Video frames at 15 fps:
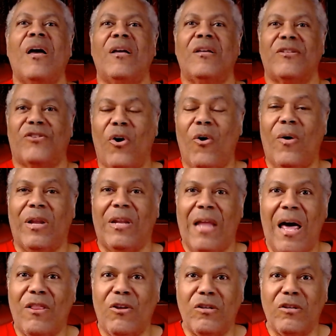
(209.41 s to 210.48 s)
So a lot
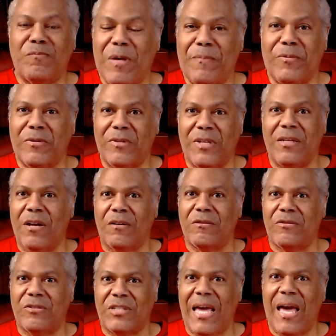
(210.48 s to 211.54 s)
of those people didn't
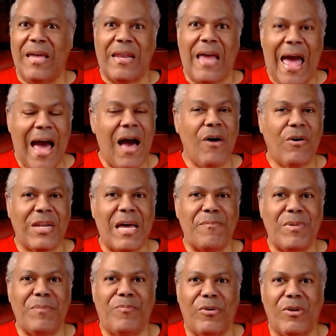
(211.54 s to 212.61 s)
understand. How could I be
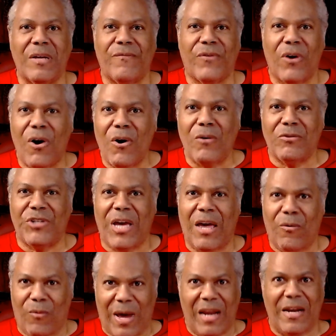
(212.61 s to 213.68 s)
pulling for OJ?
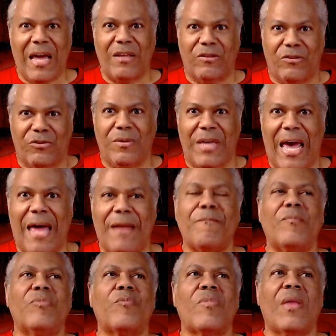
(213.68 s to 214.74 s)
Why did I do that?
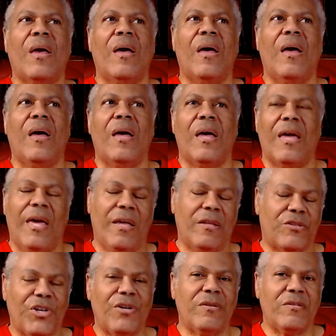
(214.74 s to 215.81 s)
It
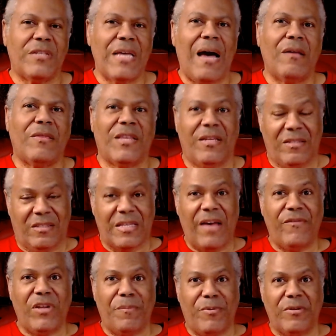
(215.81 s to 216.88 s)
turns out that
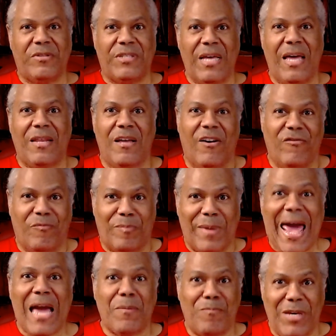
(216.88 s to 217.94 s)
70% of
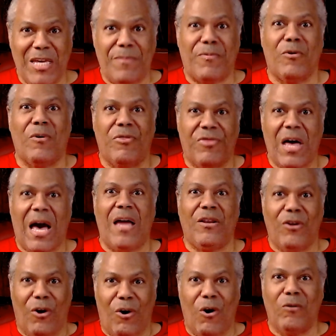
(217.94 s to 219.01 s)
black people thought
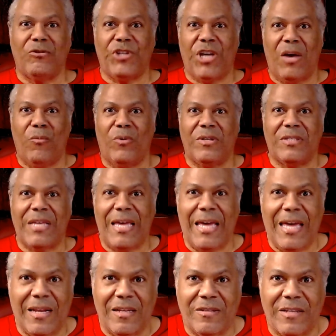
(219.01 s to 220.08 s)
OJ was
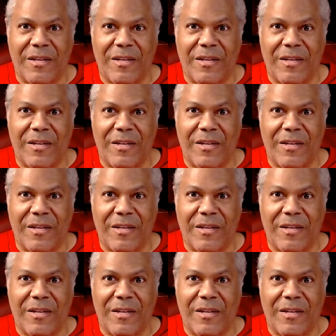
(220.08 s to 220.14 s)
innocent.